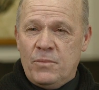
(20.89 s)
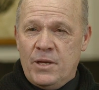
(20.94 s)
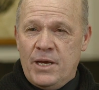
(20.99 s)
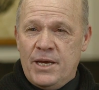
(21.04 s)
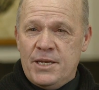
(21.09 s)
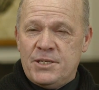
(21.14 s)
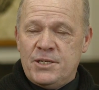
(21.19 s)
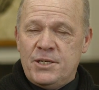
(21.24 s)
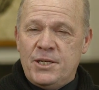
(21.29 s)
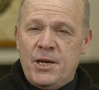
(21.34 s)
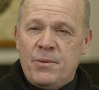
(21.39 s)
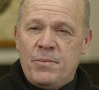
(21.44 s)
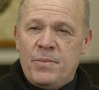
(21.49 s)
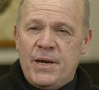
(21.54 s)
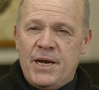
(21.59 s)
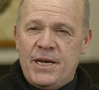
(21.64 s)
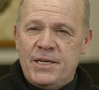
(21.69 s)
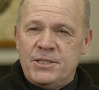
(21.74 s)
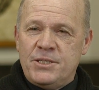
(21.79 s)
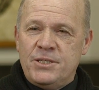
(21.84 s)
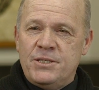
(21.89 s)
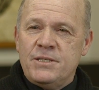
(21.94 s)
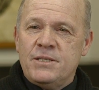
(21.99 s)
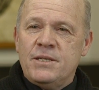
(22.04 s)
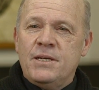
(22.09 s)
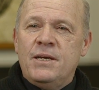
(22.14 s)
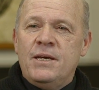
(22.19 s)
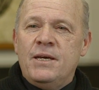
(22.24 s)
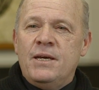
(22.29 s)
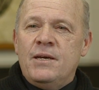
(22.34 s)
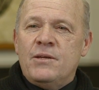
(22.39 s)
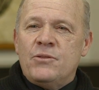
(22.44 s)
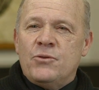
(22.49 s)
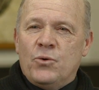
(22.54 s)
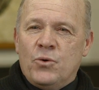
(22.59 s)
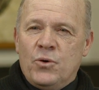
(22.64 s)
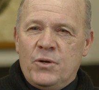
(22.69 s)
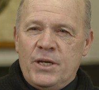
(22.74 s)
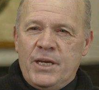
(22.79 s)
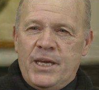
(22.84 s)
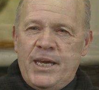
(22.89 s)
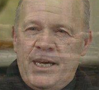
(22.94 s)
as in our pastures, the oil and